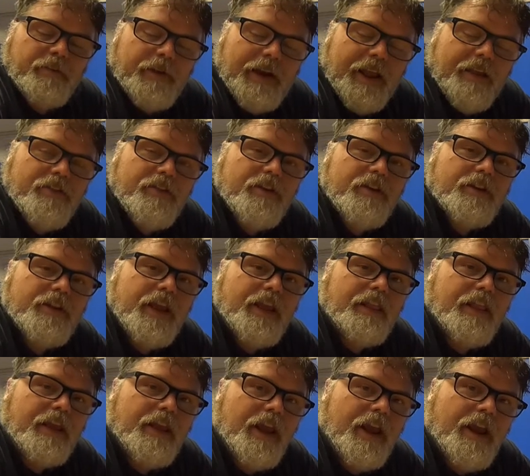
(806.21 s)
everybody has a good day
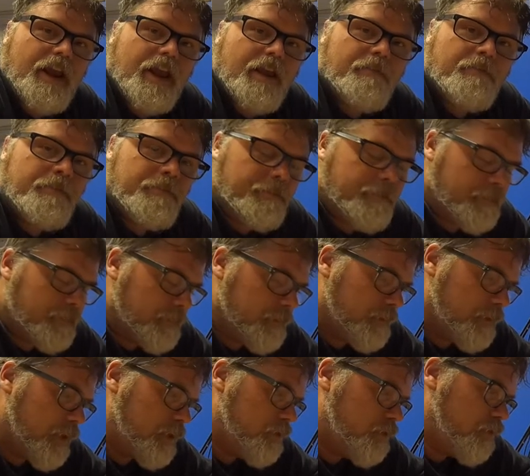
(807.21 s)
like I am. I'm
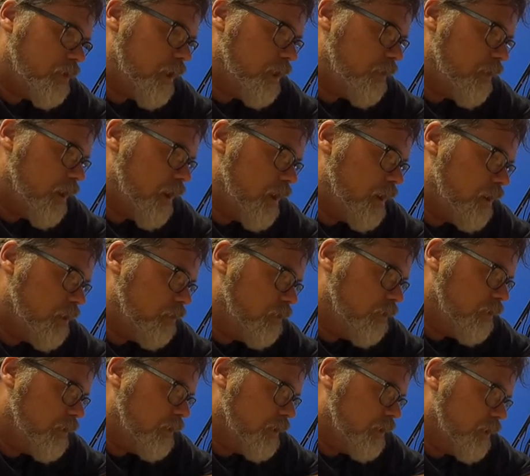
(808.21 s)
not doing anything I ain't
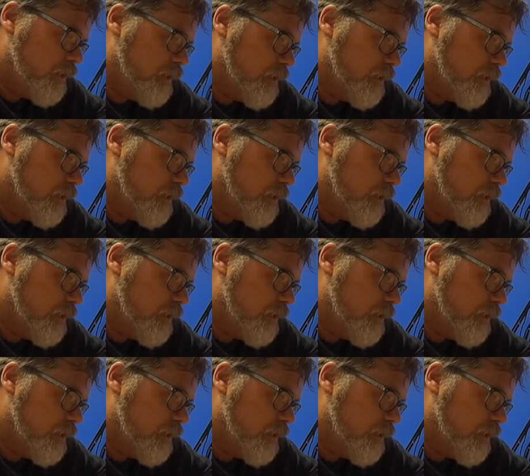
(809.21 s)
doing.